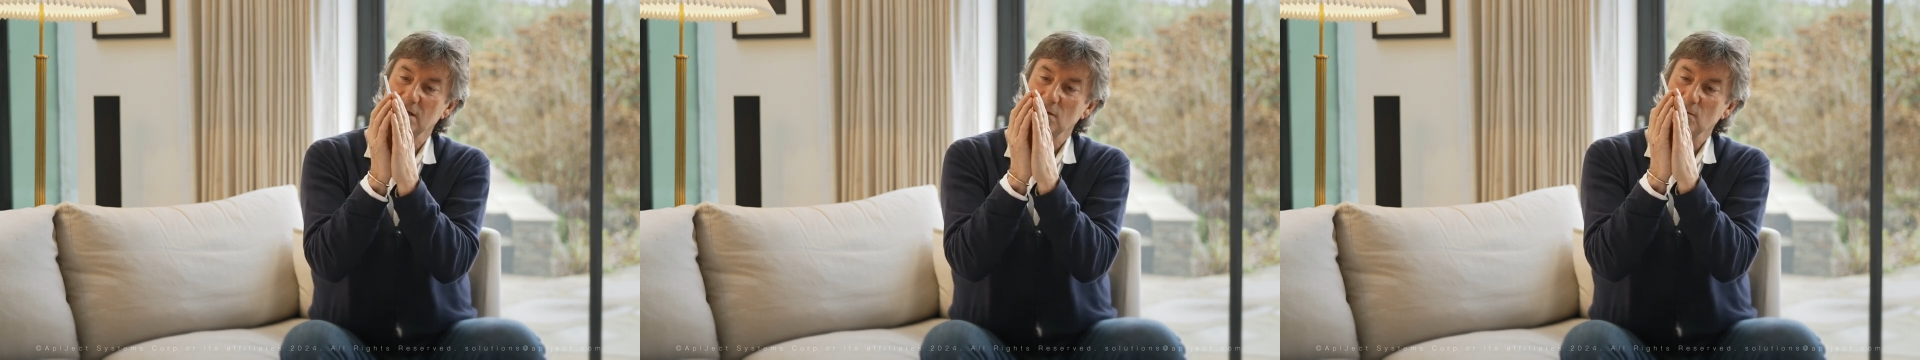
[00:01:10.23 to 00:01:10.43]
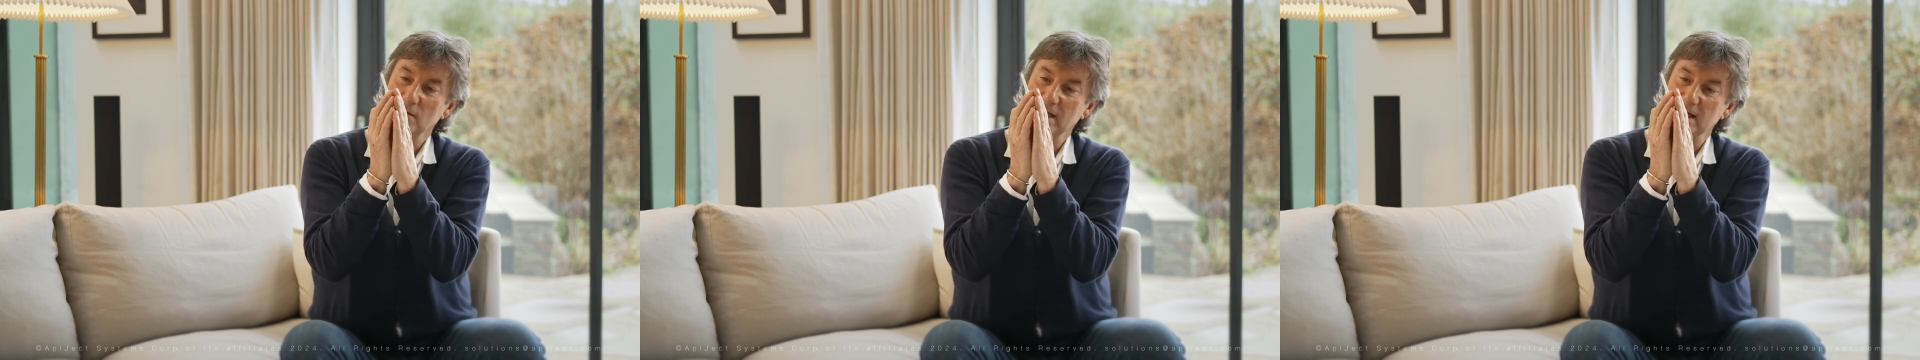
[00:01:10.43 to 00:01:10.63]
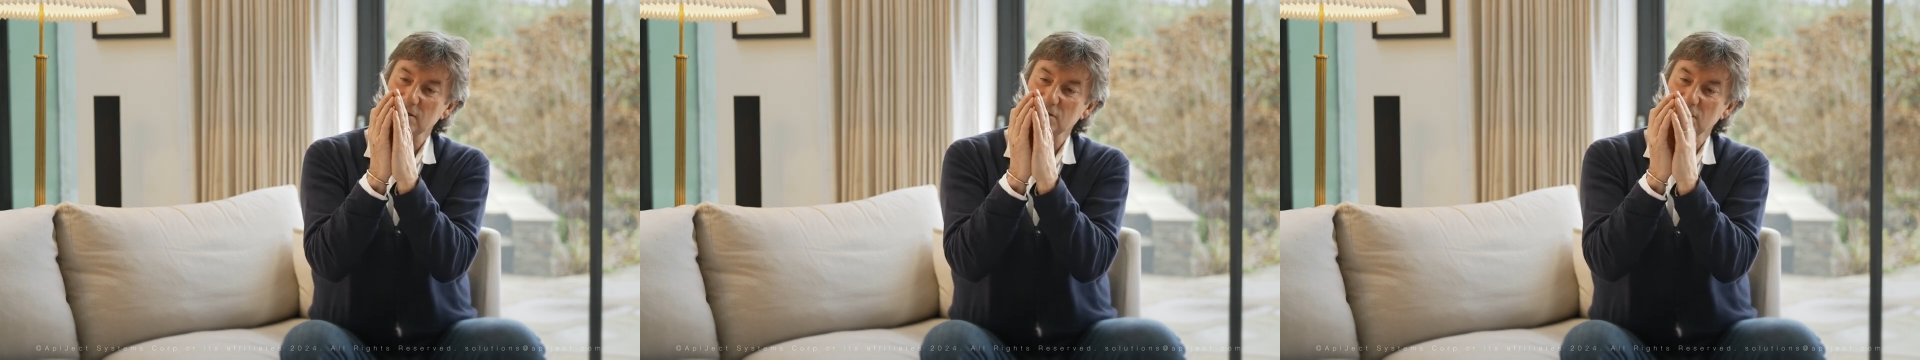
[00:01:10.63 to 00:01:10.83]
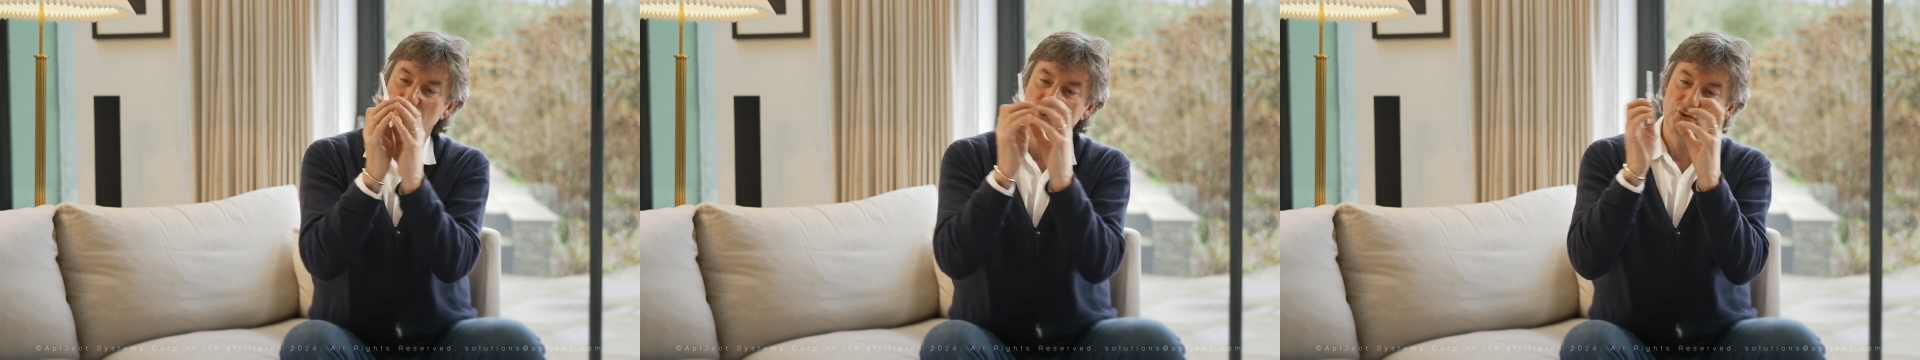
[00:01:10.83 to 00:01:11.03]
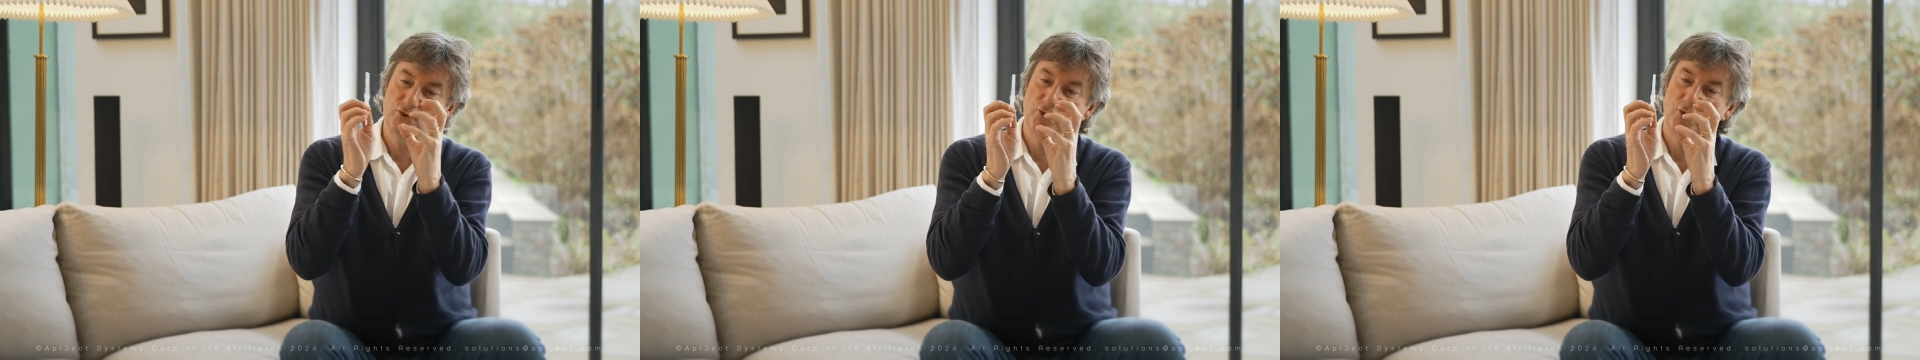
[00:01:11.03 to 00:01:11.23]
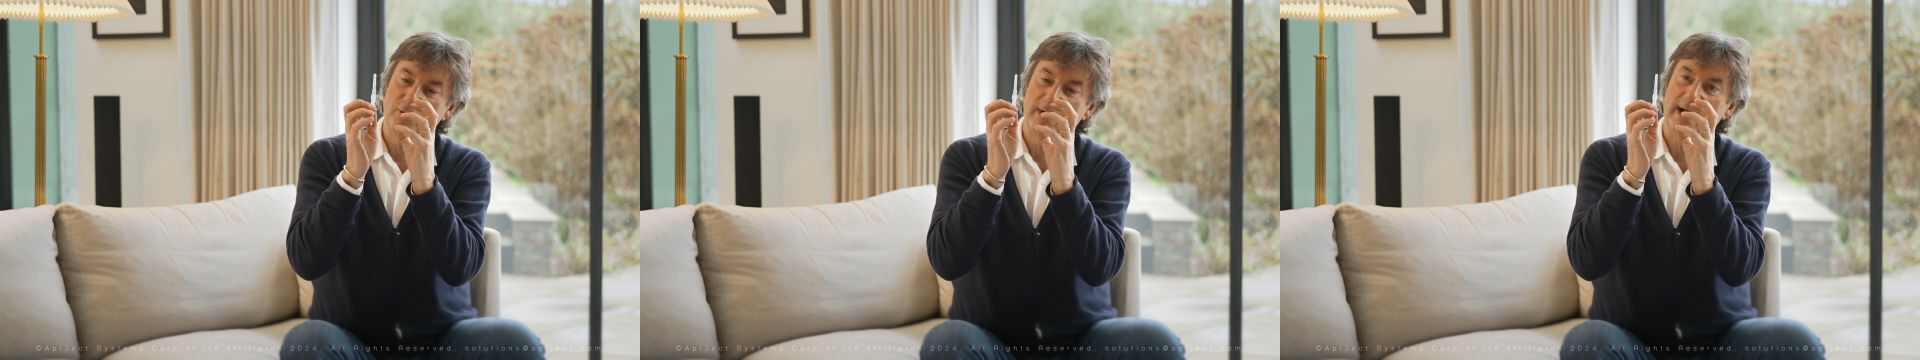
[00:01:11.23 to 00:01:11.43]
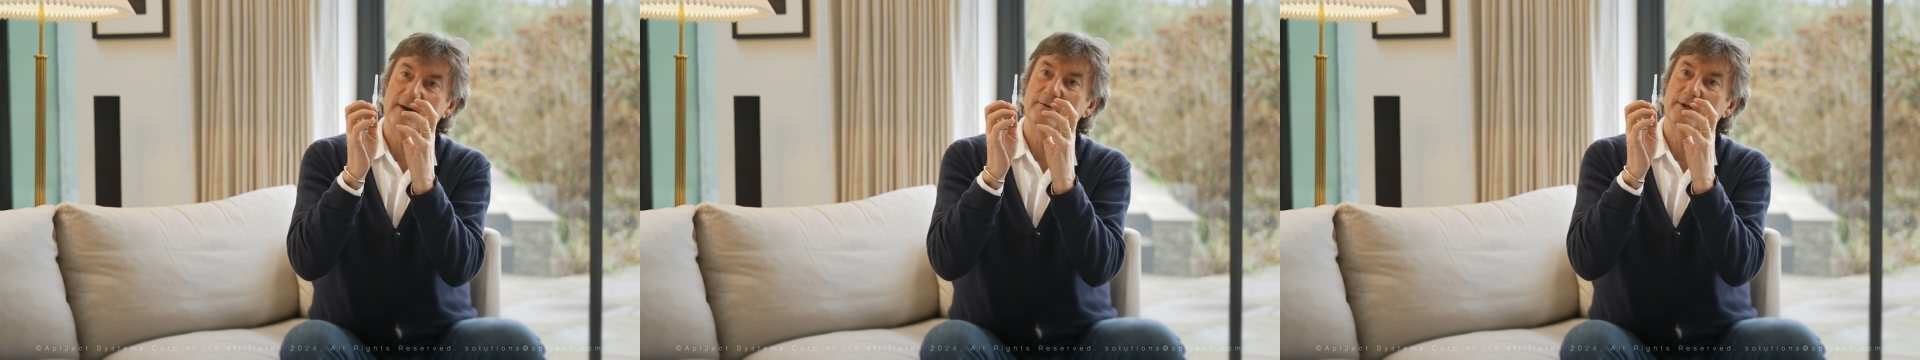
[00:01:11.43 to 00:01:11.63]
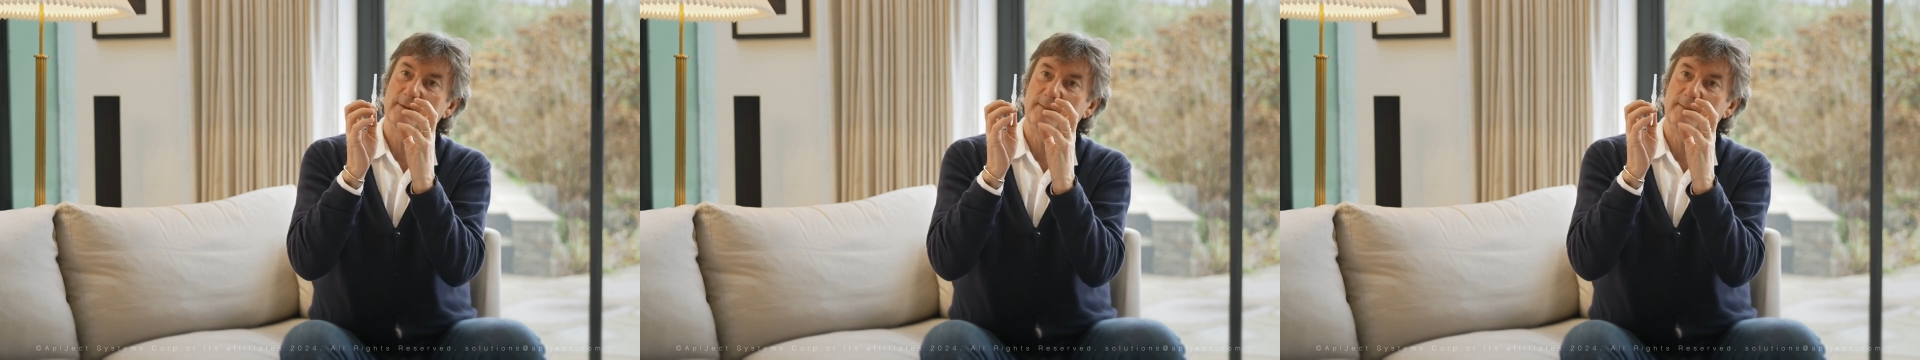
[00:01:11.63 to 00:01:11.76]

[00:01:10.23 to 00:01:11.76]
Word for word: we actually draw out the